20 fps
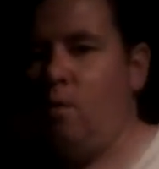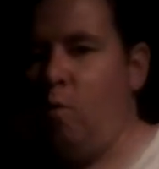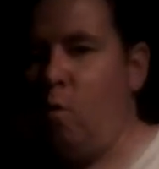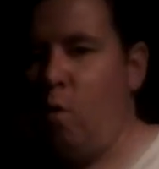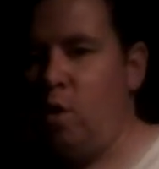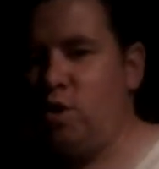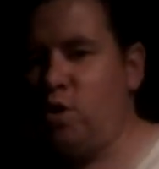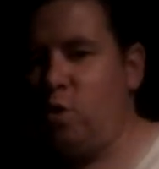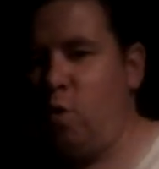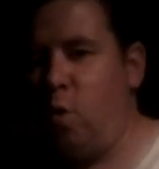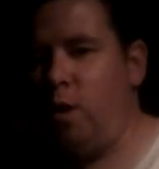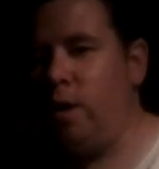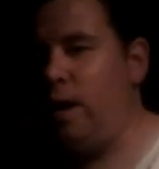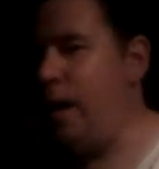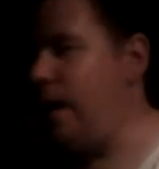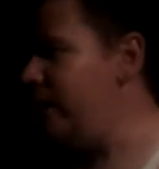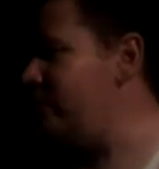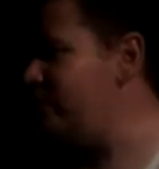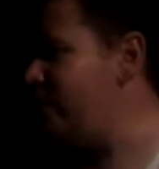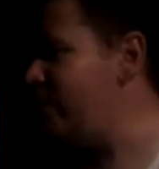What's going
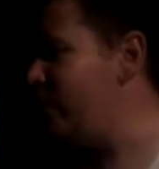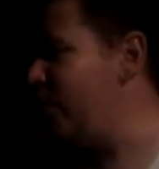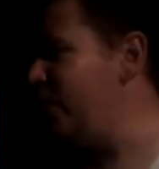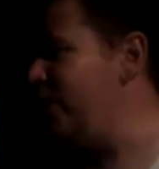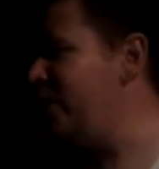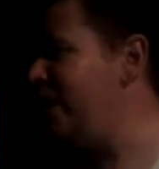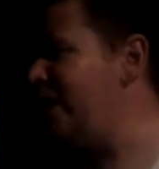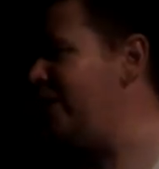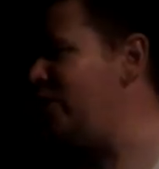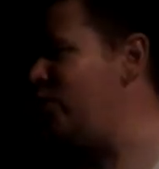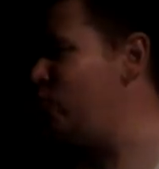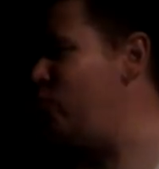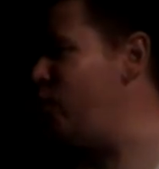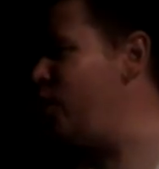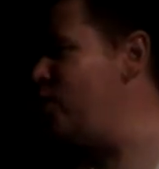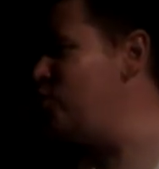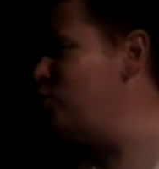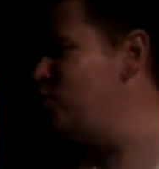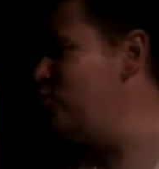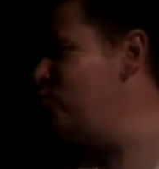on, everybody? You got the
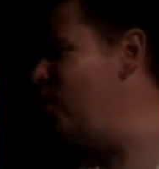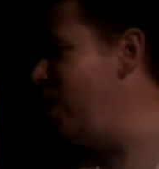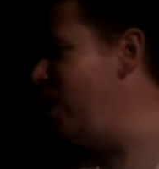Raging